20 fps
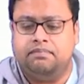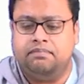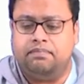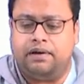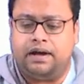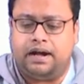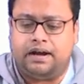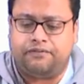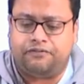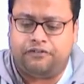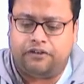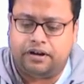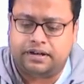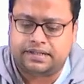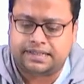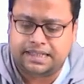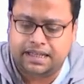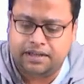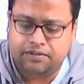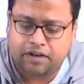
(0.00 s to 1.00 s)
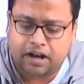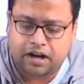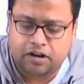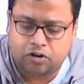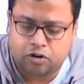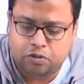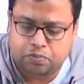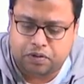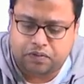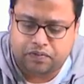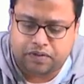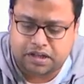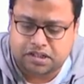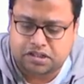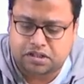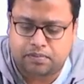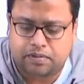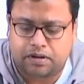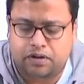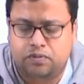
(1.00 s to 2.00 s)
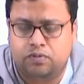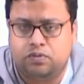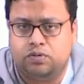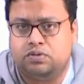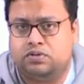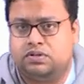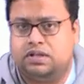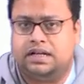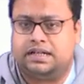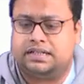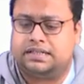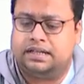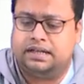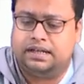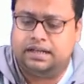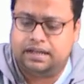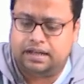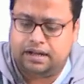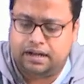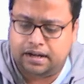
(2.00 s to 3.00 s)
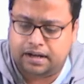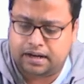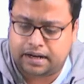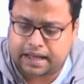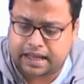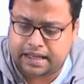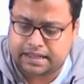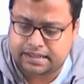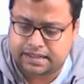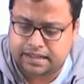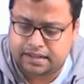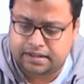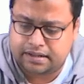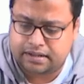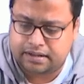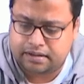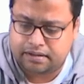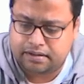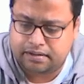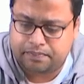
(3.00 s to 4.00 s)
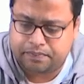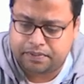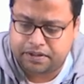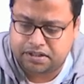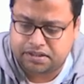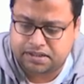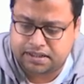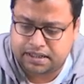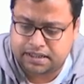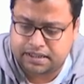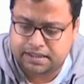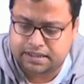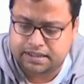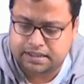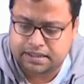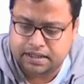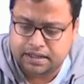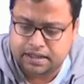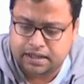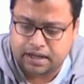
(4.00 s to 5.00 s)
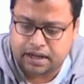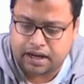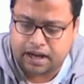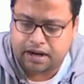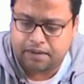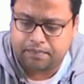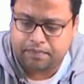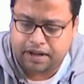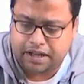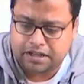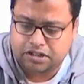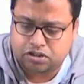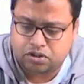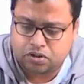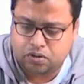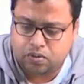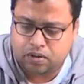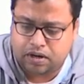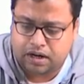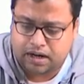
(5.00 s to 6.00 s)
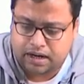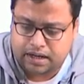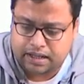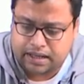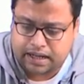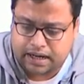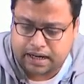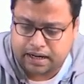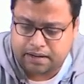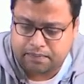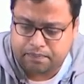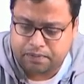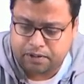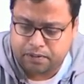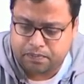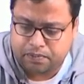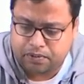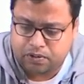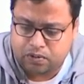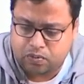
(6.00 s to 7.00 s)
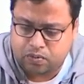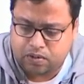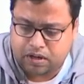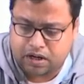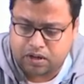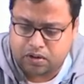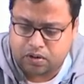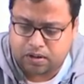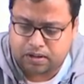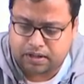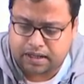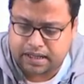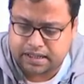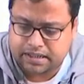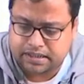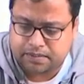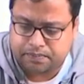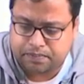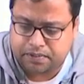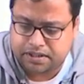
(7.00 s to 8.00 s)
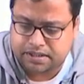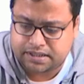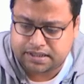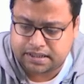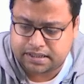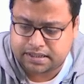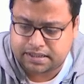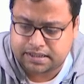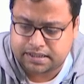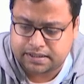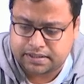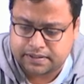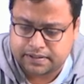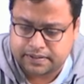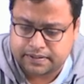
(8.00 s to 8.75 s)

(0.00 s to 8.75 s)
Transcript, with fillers: But for C1 group of customer who let us say are cancer uh, patients are much lower than people who are not cancer patients.